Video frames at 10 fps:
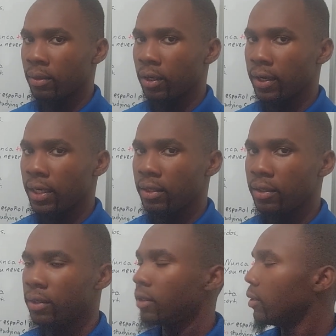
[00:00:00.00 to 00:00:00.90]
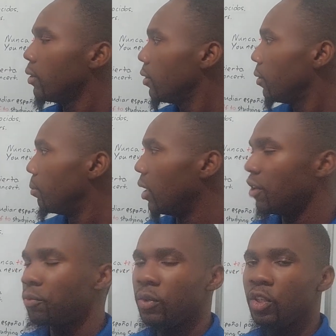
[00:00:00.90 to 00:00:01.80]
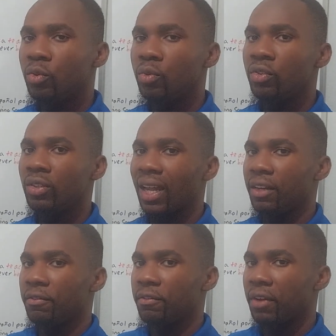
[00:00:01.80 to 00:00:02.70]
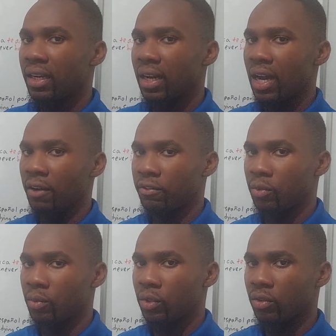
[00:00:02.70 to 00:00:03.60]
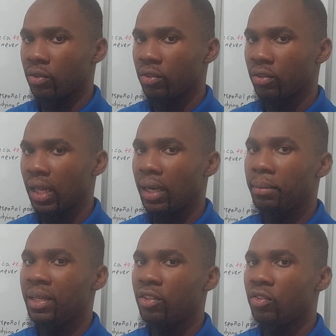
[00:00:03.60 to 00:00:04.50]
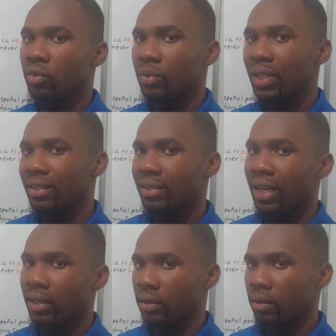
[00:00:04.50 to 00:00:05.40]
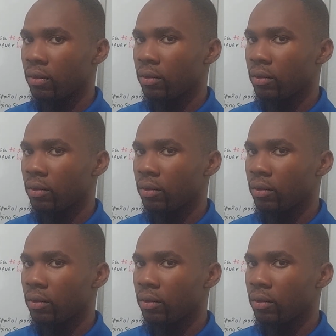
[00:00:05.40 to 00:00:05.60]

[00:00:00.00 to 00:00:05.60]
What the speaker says: All right? But if we use an event afterwards, then it means to attend.